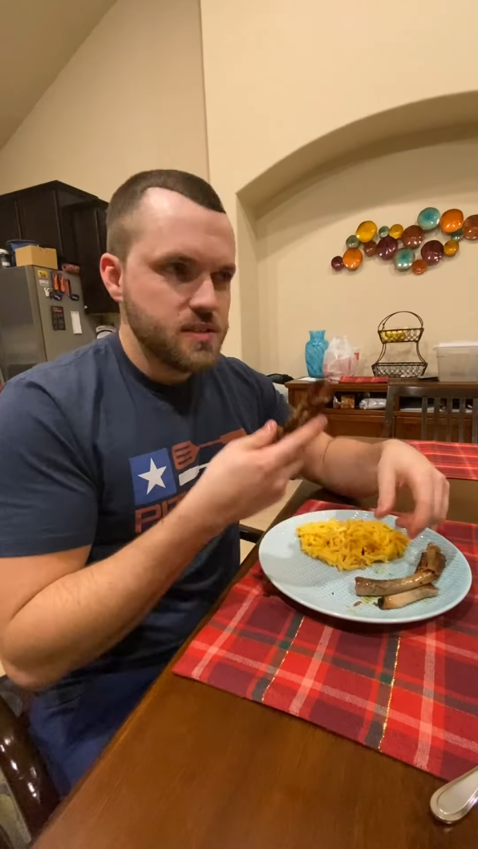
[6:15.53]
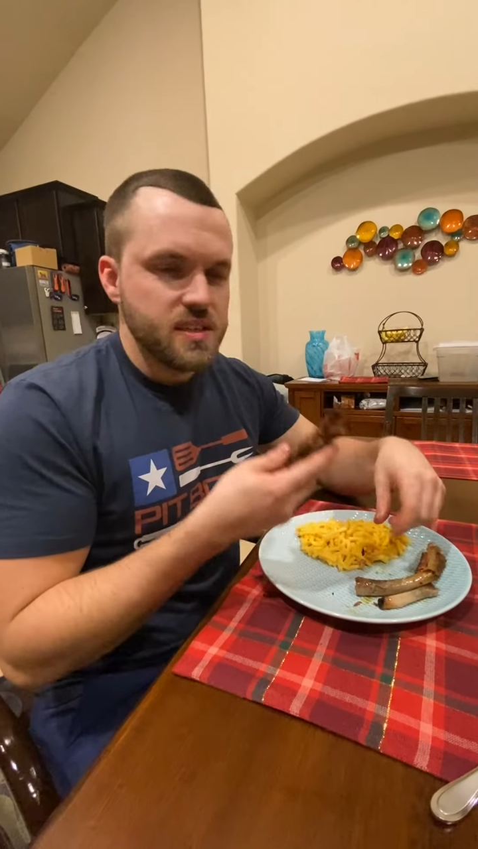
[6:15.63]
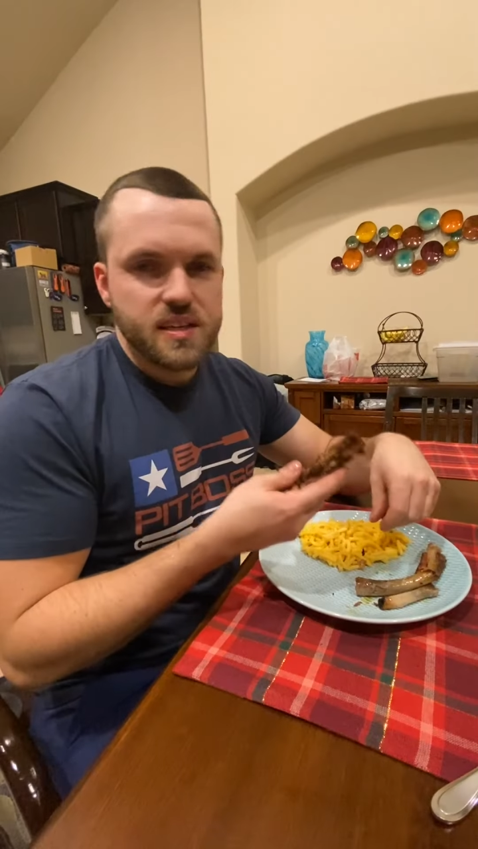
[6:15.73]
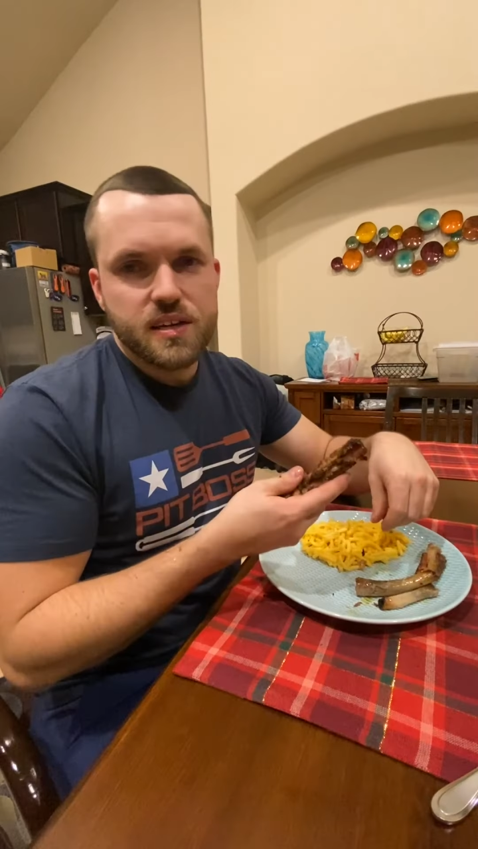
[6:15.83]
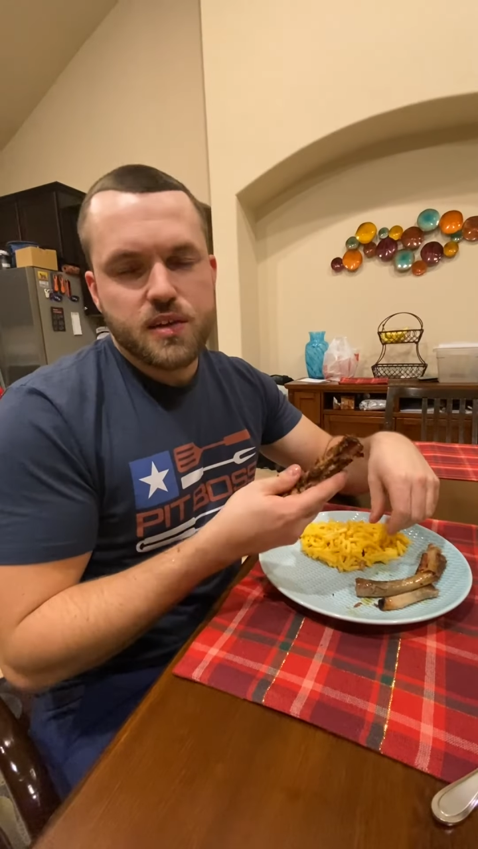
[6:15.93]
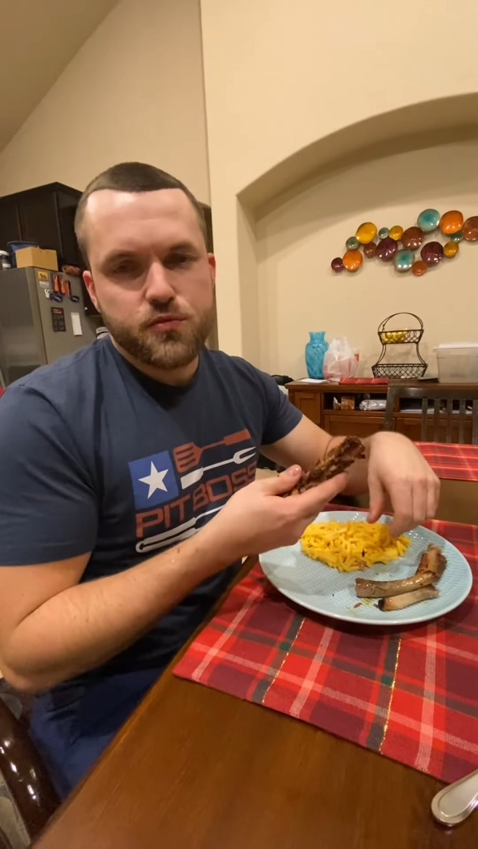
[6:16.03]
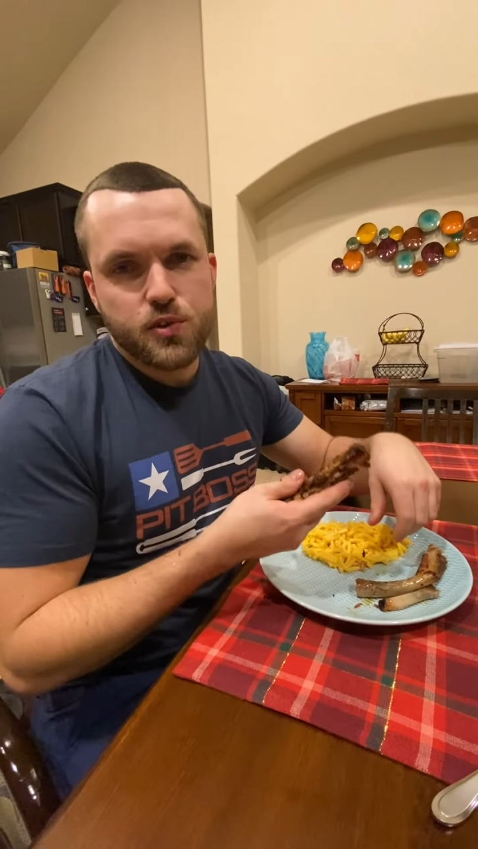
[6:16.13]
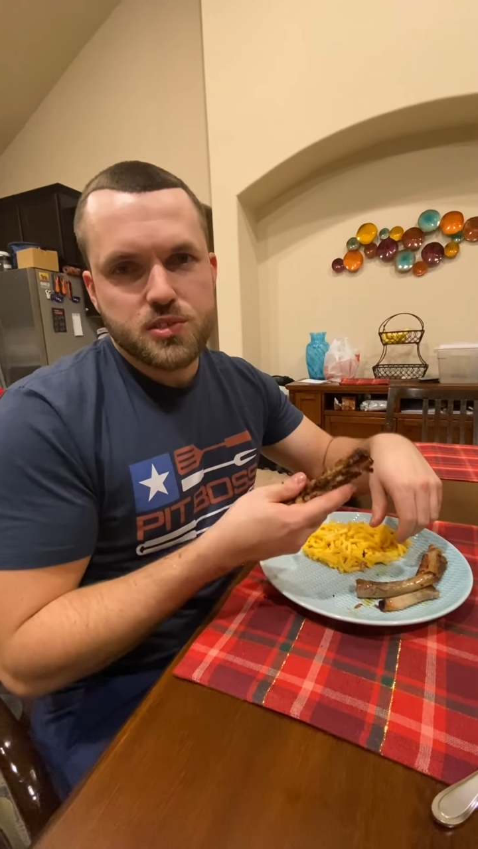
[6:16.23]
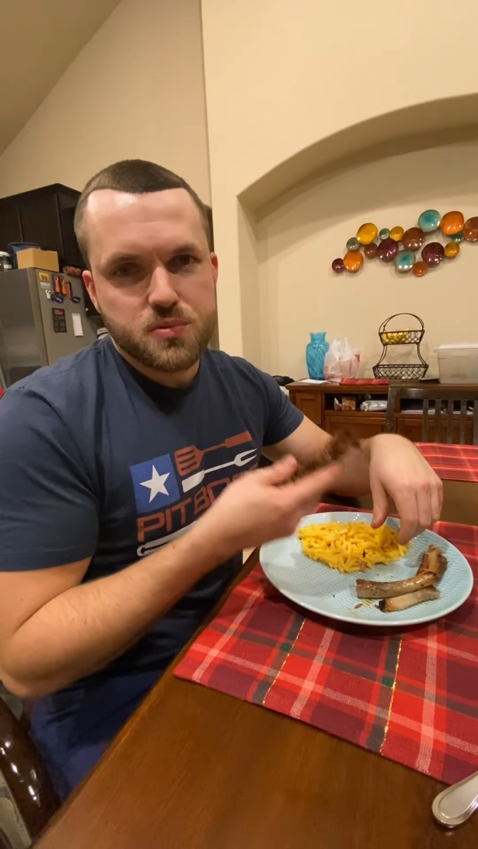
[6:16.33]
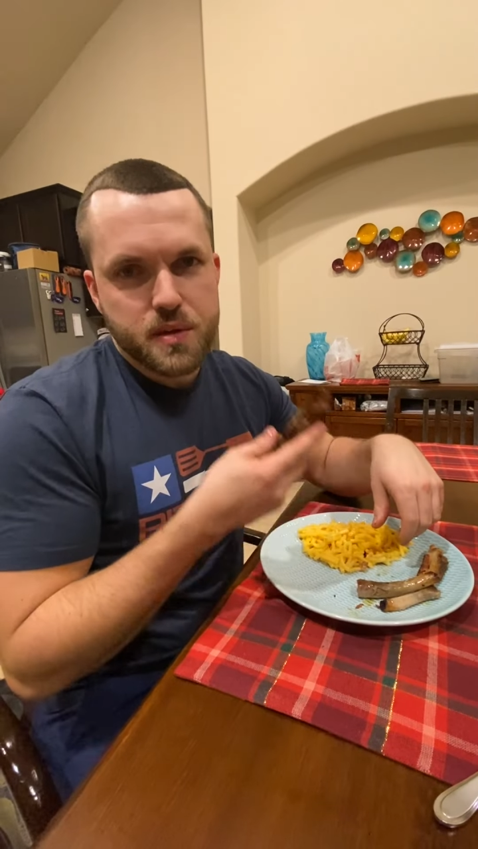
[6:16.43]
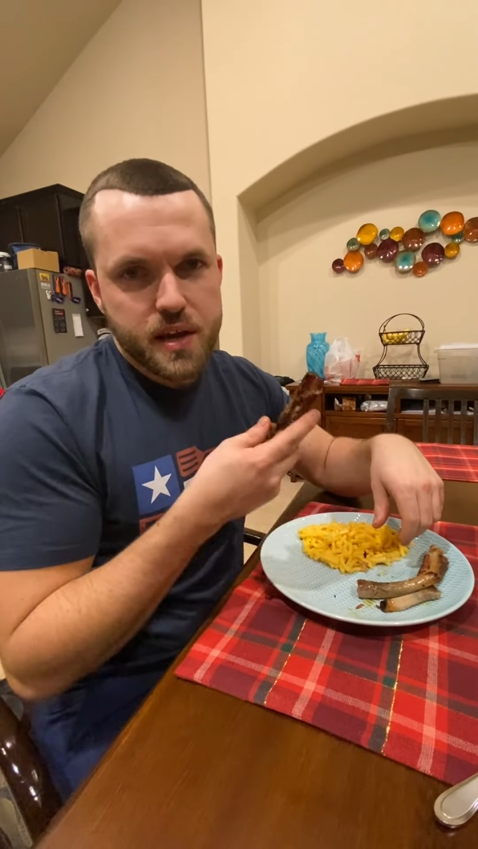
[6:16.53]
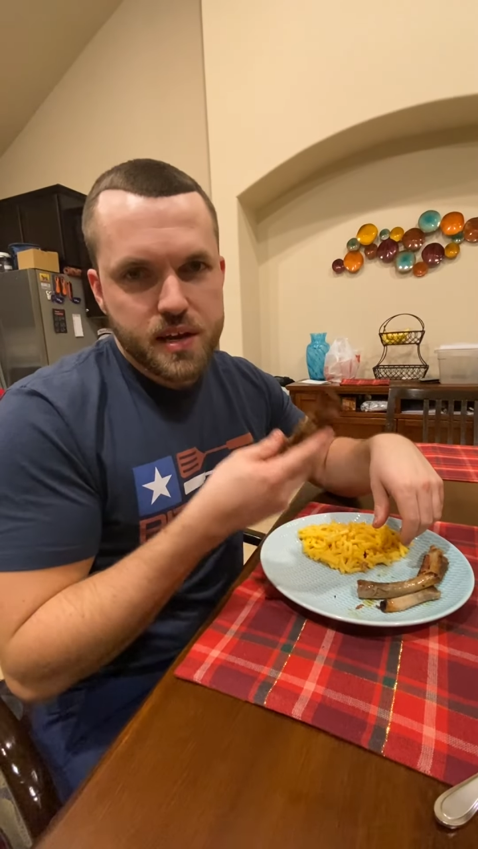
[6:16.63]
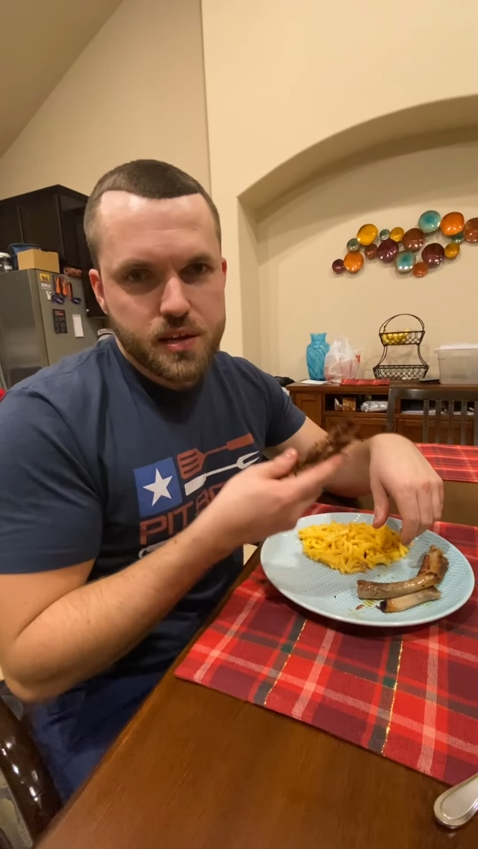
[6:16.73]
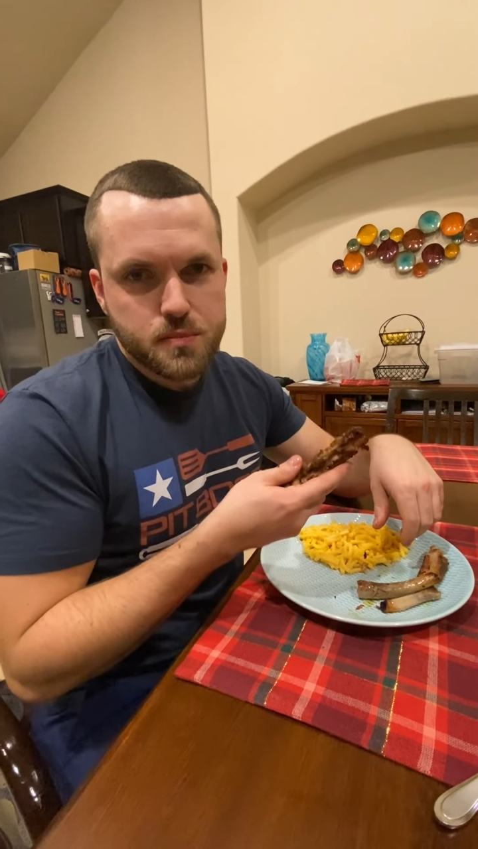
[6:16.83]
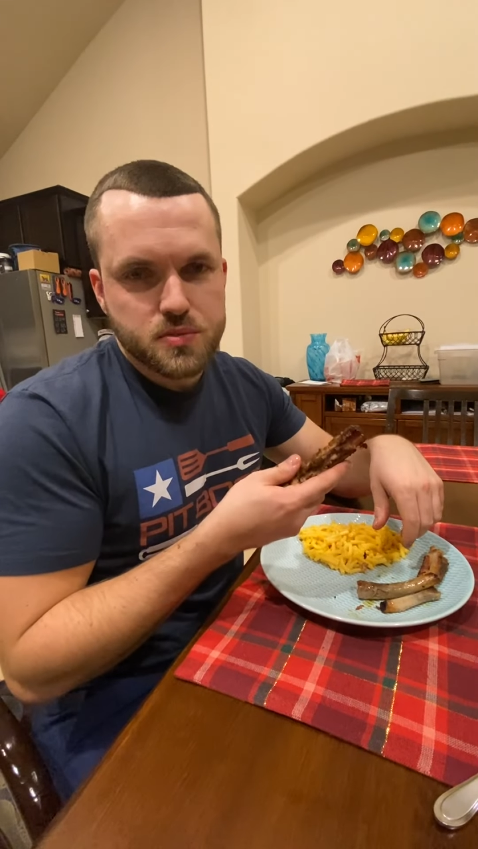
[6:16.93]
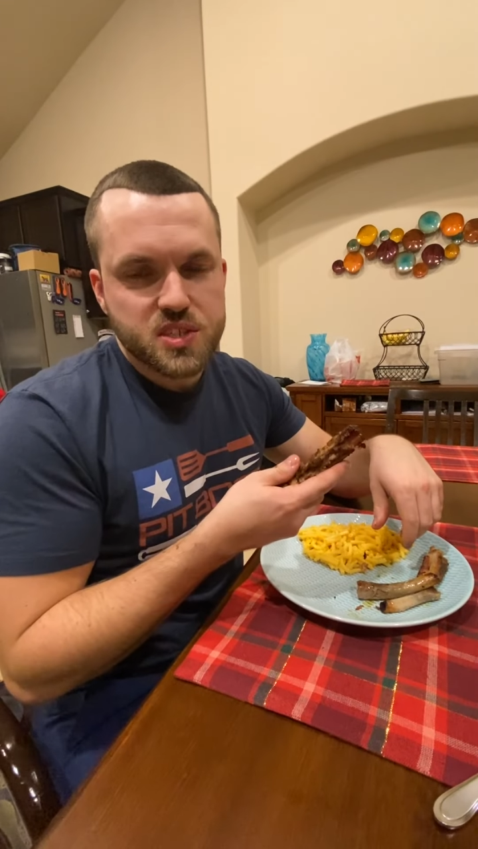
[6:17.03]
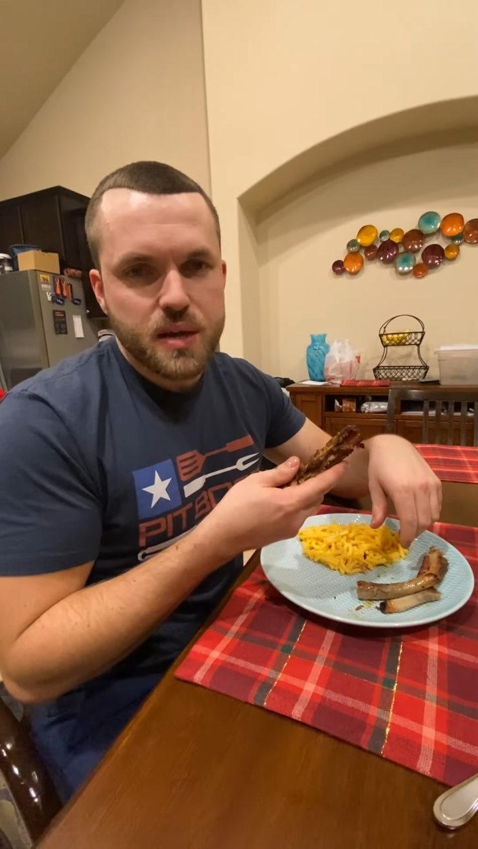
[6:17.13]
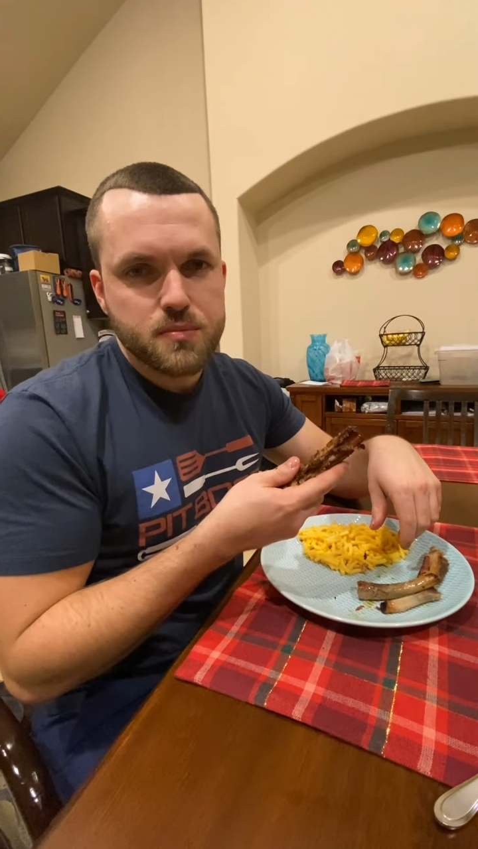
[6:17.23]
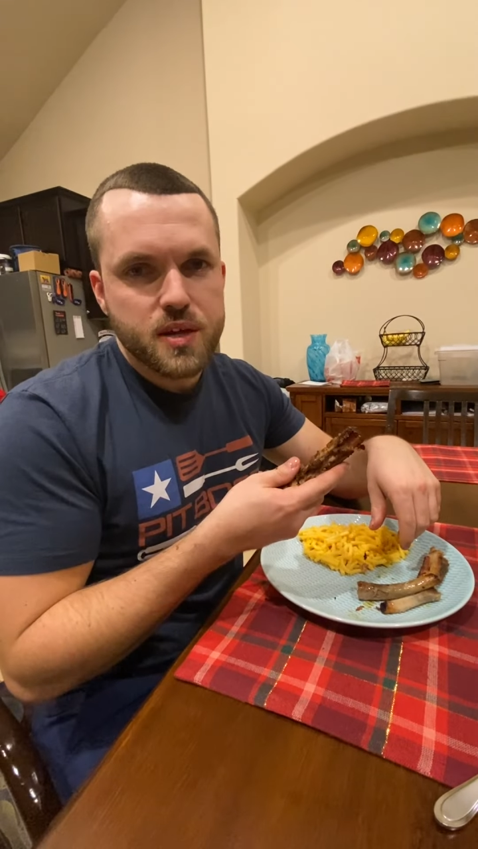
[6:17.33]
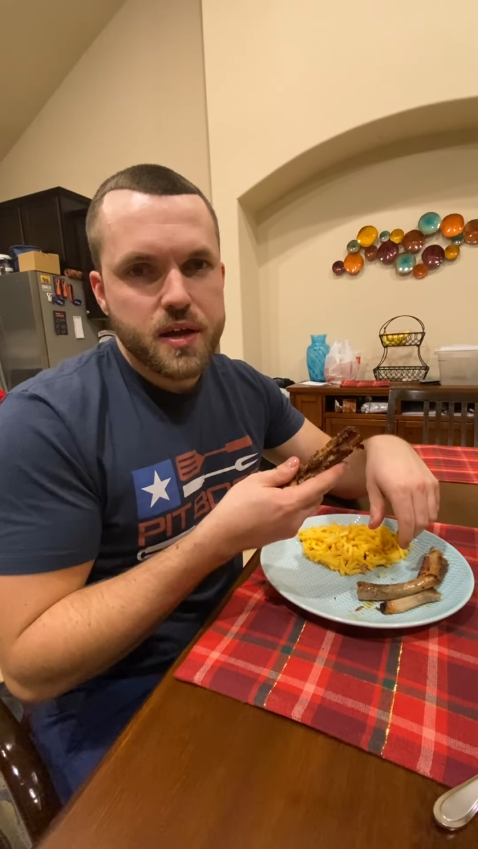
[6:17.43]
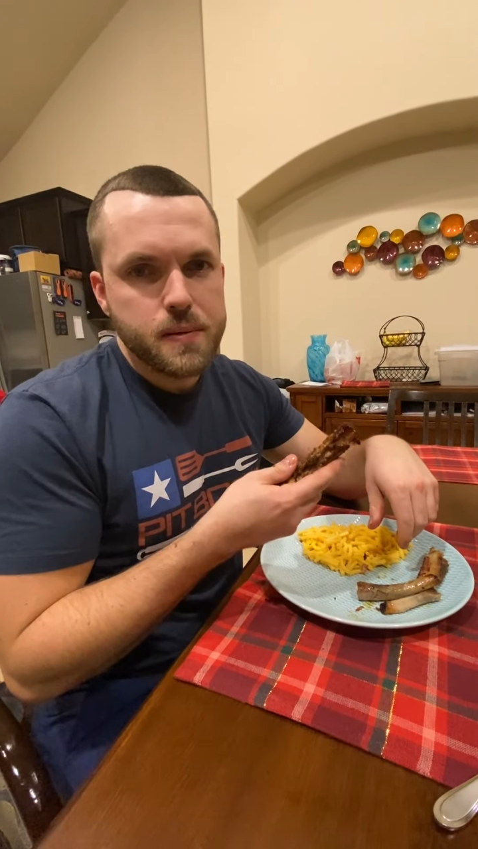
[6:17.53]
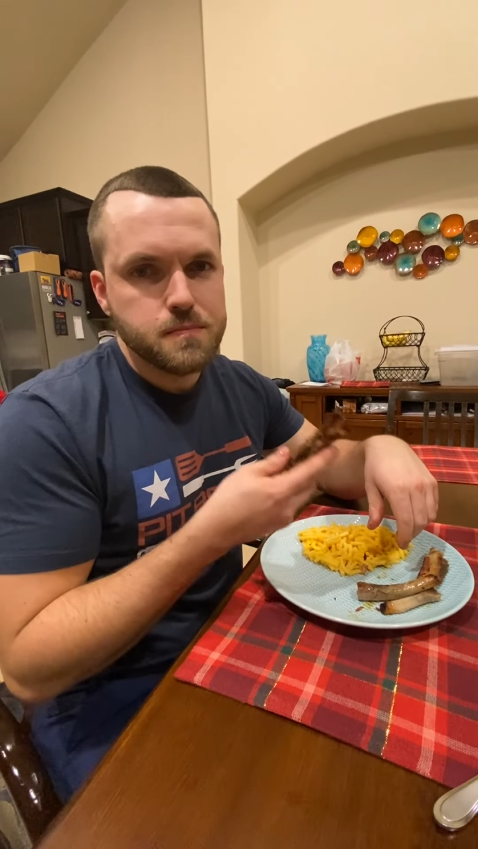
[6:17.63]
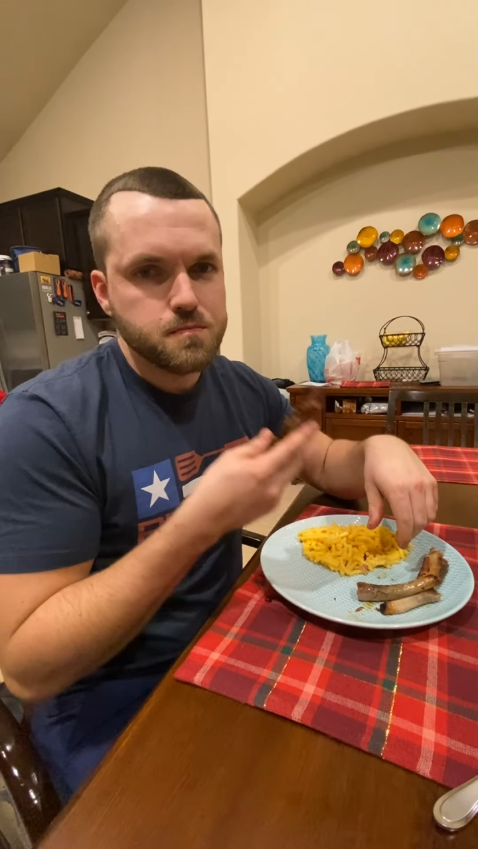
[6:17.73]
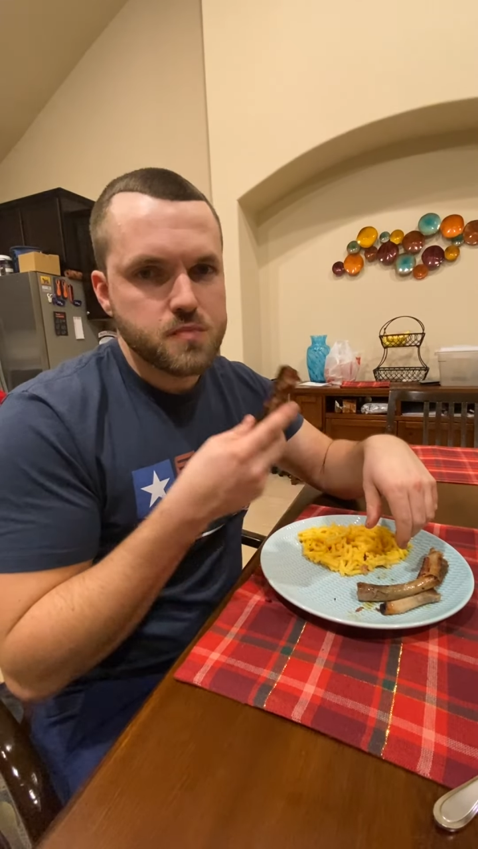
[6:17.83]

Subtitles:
Didn't get any footage of me eating them the same day.